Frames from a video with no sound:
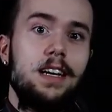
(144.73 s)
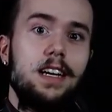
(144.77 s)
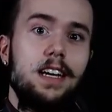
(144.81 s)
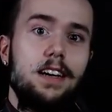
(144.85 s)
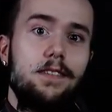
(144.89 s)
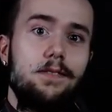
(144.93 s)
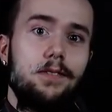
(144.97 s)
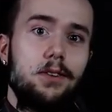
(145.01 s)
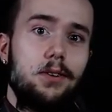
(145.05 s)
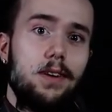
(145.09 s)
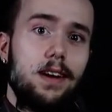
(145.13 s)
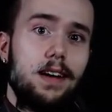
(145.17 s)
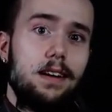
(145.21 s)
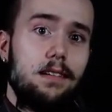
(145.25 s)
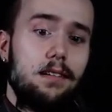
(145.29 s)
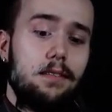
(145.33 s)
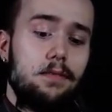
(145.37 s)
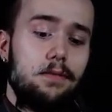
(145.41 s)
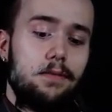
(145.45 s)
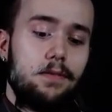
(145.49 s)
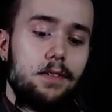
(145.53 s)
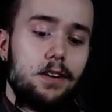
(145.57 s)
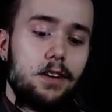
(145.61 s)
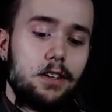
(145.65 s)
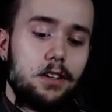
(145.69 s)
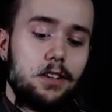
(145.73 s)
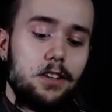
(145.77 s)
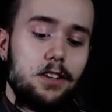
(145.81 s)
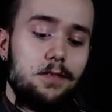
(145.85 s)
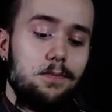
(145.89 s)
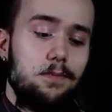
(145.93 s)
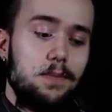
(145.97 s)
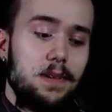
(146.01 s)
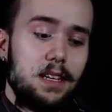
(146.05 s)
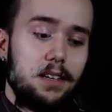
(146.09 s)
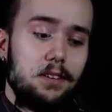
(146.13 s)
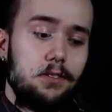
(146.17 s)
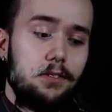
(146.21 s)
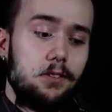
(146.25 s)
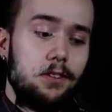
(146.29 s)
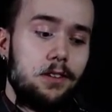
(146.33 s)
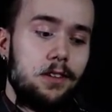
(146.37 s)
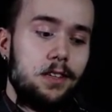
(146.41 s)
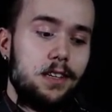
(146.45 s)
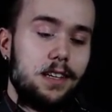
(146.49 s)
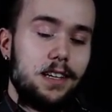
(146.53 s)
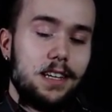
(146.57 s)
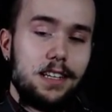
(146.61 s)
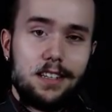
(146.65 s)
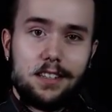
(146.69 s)
If you have a good meal
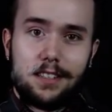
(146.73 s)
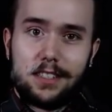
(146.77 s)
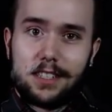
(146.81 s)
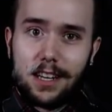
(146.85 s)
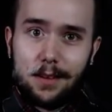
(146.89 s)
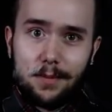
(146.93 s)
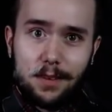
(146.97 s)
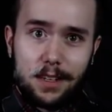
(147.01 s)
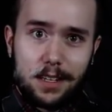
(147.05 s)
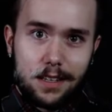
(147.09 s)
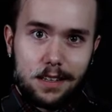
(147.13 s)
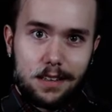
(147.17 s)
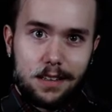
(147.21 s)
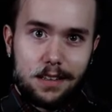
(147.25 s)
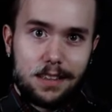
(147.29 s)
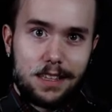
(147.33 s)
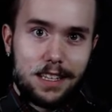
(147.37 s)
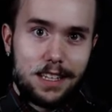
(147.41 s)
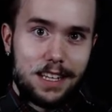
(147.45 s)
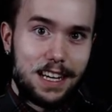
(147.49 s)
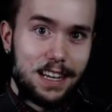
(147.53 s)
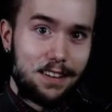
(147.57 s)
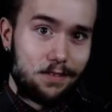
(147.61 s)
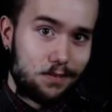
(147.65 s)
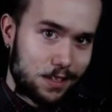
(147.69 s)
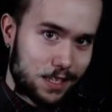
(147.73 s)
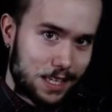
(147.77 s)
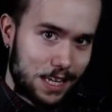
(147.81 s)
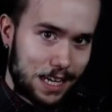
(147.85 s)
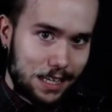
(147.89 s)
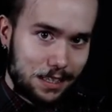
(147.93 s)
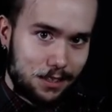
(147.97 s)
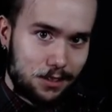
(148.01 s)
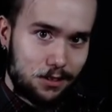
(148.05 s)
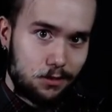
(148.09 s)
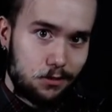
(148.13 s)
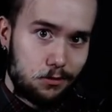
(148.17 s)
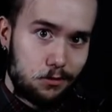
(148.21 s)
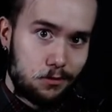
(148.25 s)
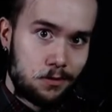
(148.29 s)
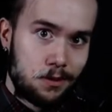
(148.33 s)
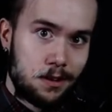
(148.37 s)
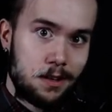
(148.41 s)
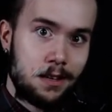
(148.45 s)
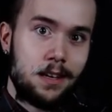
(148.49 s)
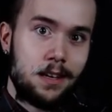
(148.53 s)
in your stomach the day of the tattoo